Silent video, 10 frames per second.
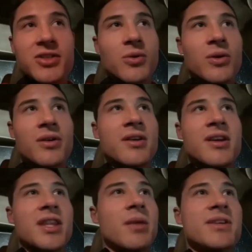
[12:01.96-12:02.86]
or
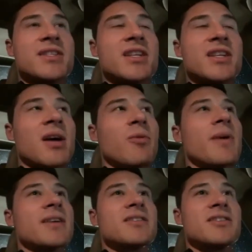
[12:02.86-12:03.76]
they miss a couple
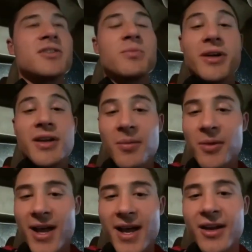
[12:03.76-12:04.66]
messages. But I'm
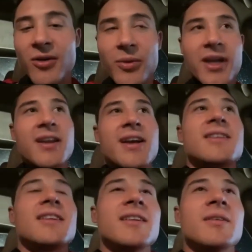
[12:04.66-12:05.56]
glad we
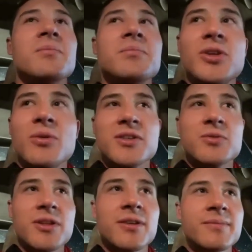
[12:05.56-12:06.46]
connected and I'm doing this with you.